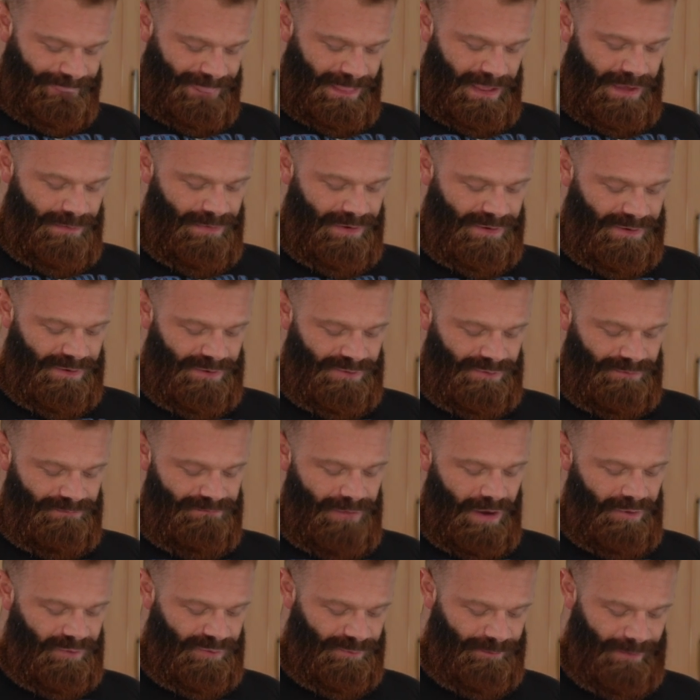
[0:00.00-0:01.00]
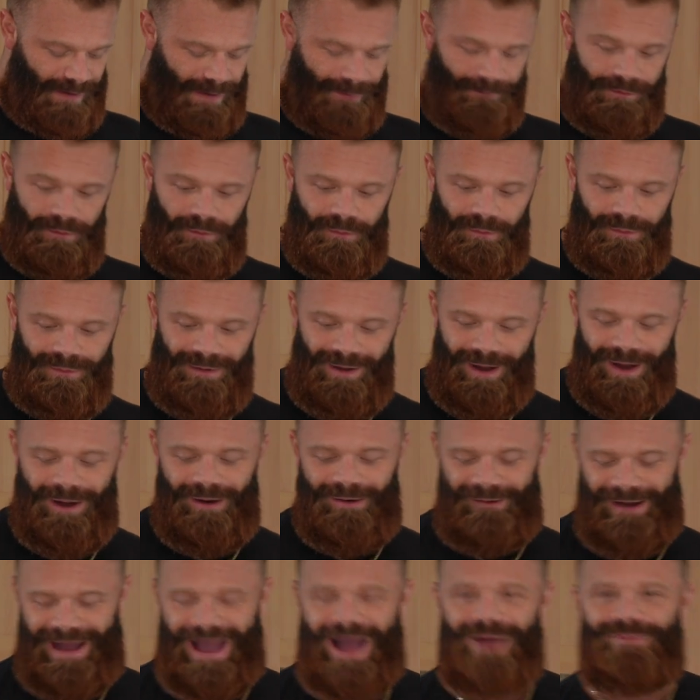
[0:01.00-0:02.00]
Because most people
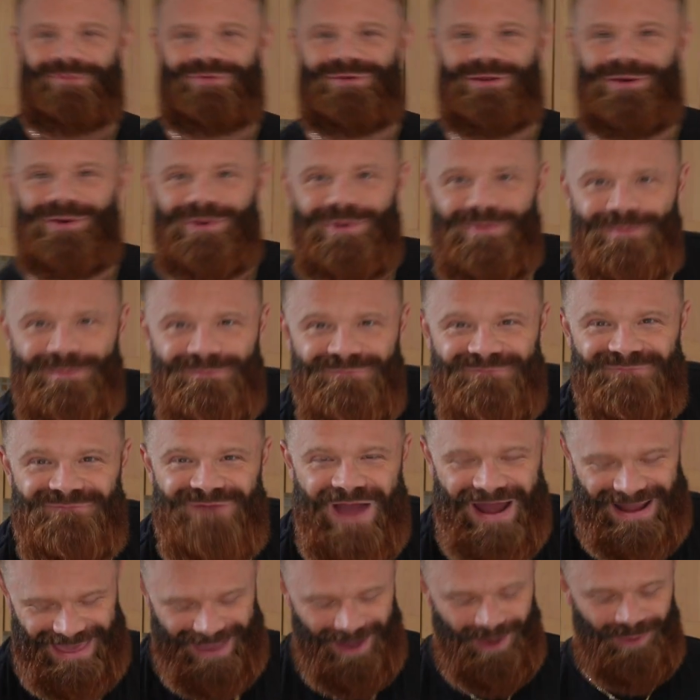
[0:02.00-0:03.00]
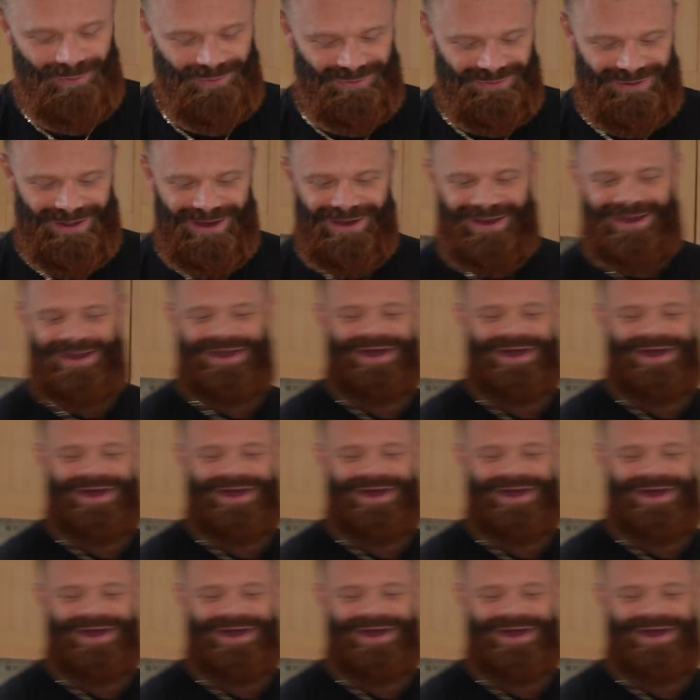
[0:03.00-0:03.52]
are absolute fanny holes. Woo!